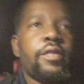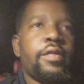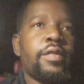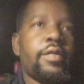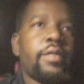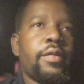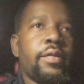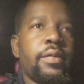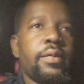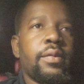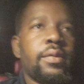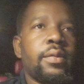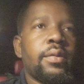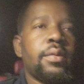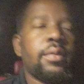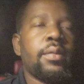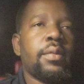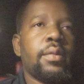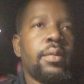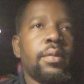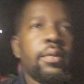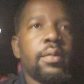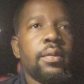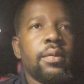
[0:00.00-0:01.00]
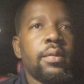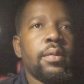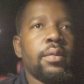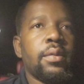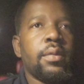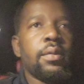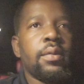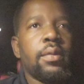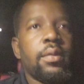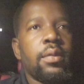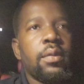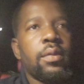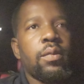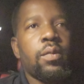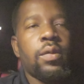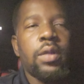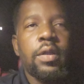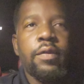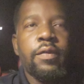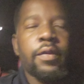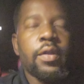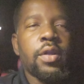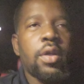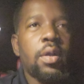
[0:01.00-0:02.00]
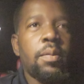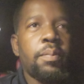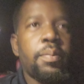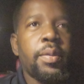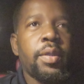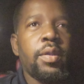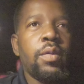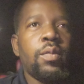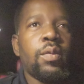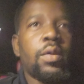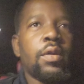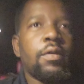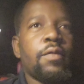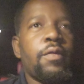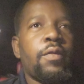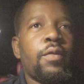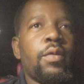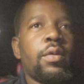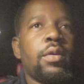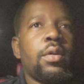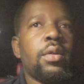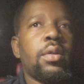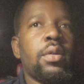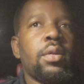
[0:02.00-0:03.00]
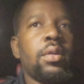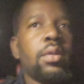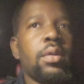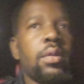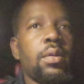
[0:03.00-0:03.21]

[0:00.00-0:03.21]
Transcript: just whatever company you work for